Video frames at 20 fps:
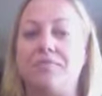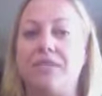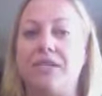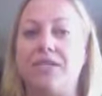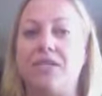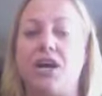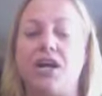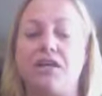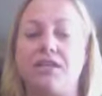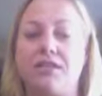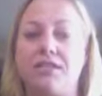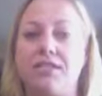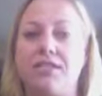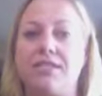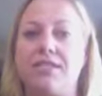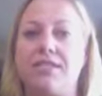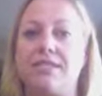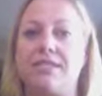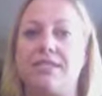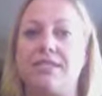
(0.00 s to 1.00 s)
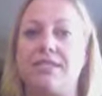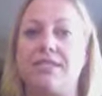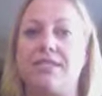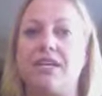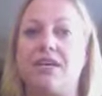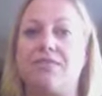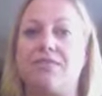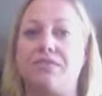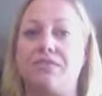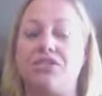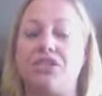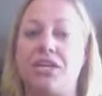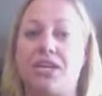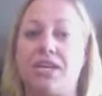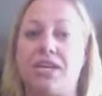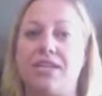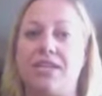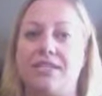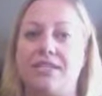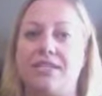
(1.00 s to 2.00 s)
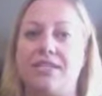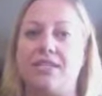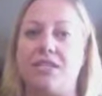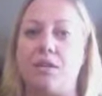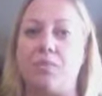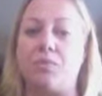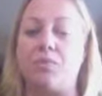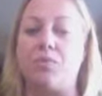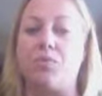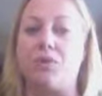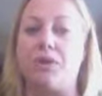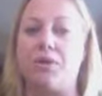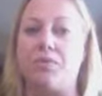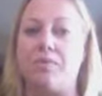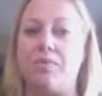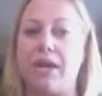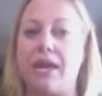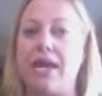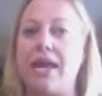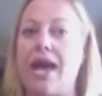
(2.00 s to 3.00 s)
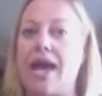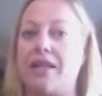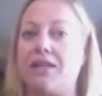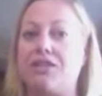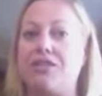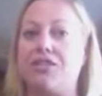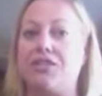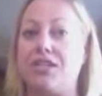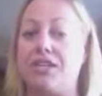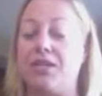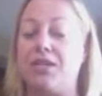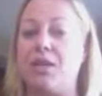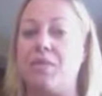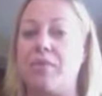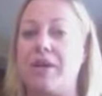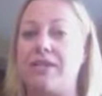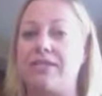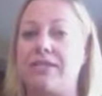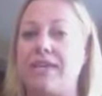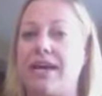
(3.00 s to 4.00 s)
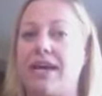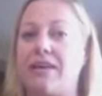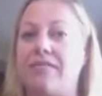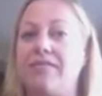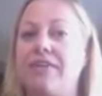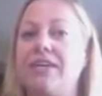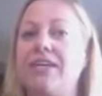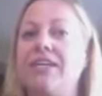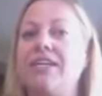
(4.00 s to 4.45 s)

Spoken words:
intolerances and stuff. Chicken is the #1 meat allergy that pets have,